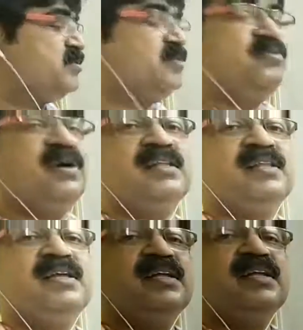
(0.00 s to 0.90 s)
of wealth,
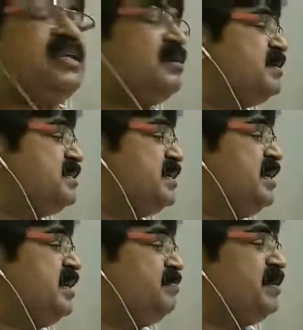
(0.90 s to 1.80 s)
they are basically
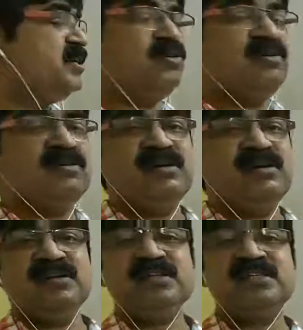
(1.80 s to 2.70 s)
depends on
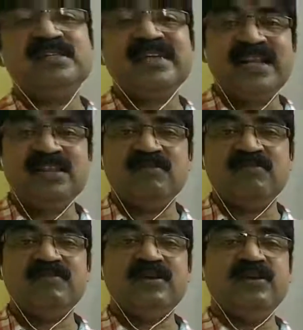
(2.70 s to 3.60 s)
the strength
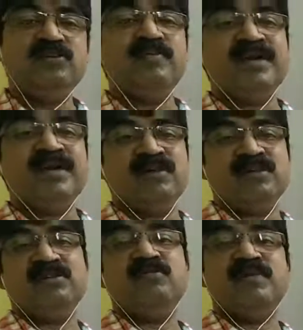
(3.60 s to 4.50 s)
of human wealth
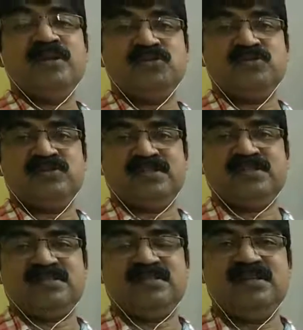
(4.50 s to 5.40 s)
or human
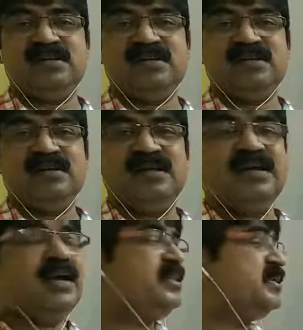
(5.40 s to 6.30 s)
resources.
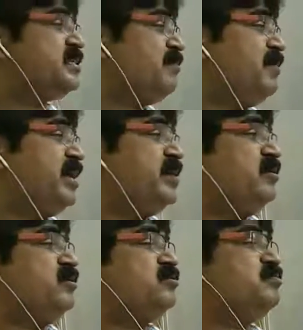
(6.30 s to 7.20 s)
And these are
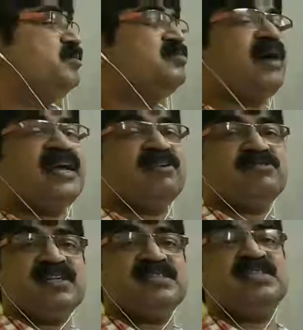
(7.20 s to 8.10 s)
applicable to both micro
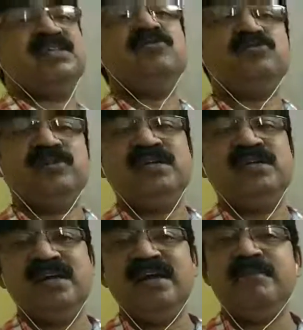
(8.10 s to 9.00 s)
sense and also in
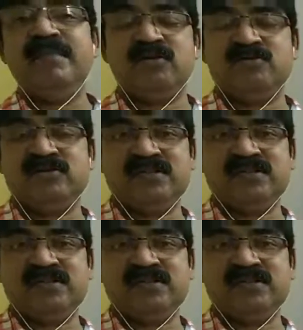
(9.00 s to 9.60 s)
macro sense.